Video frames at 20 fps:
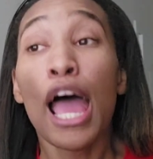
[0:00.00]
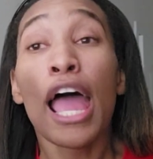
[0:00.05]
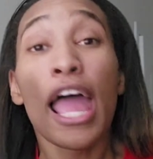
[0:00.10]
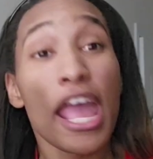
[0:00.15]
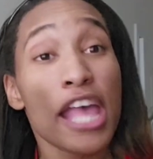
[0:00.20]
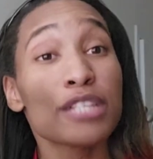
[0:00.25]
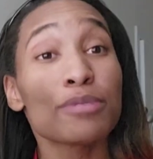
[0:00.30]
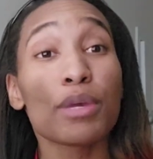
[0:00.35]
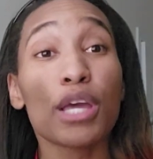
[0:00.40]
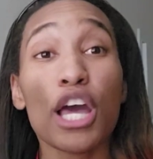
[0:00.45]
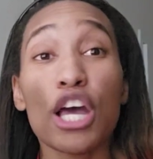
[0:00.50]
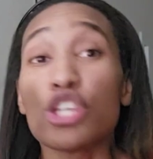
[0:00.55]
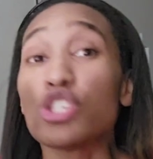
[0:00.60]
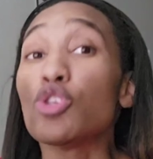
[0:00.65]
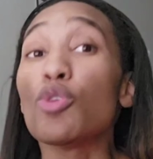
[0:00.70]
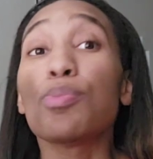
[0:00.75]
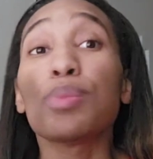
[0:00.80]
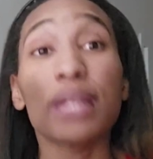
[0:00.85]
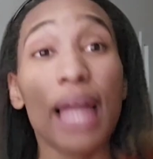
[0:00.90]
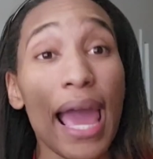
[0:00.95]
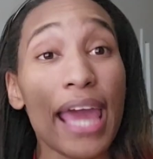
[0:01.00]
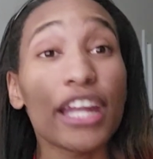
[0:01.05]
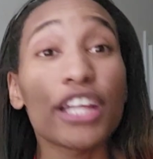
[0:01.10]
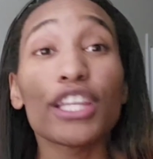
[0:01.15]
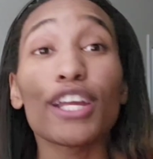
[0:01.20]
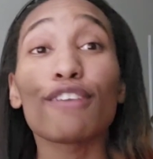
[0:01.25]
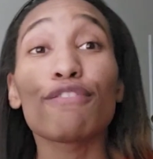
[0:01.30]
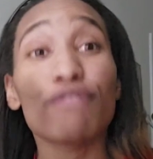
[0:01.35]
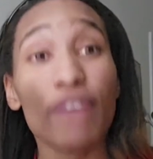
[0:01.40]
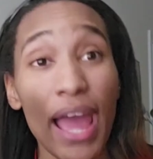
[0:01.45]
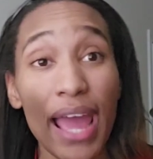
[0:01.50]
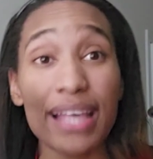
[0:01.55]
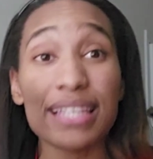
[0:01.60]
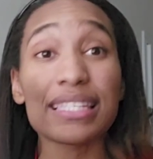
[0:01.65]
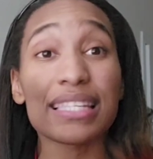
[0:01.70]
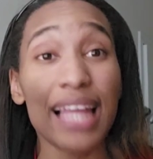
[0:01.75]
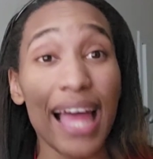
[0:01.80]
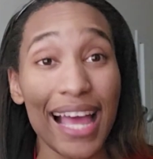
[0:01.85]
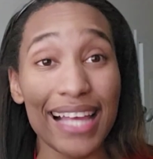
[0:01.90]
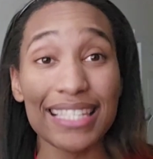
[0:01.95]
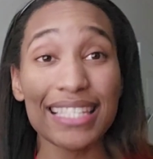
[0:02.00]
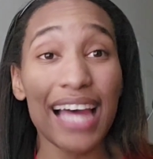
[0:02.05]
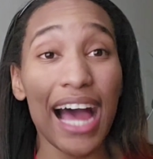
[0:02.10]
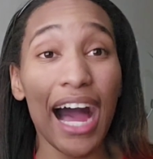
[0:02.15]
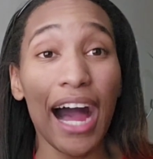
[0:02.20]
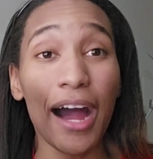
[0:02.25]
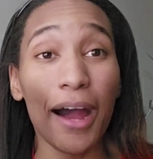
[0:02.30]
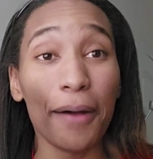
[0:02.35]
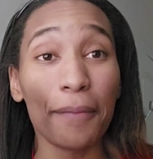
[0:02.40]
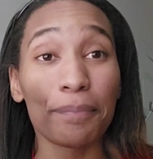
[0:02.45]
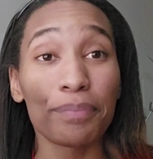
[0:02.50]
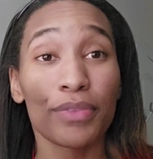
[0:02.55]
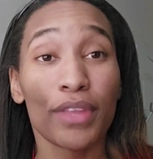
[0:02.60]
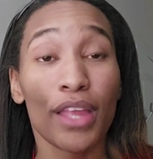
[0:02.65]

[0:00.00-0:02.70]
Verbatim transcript: is because you played in their face last time.